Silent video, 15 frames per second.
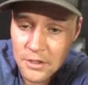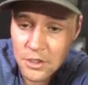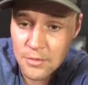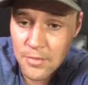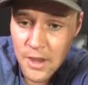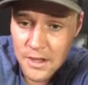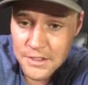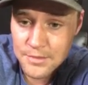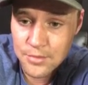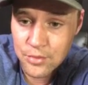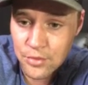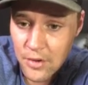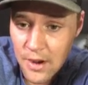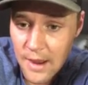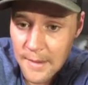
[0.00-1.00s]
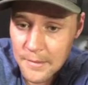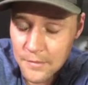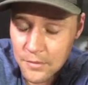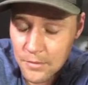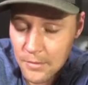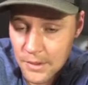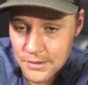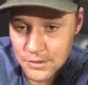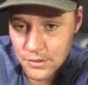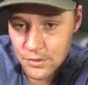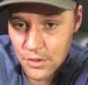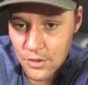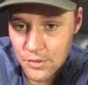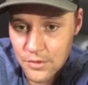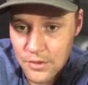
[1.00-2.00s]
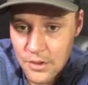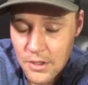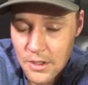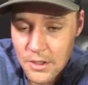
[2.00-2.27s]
your body's primed for muscle growth,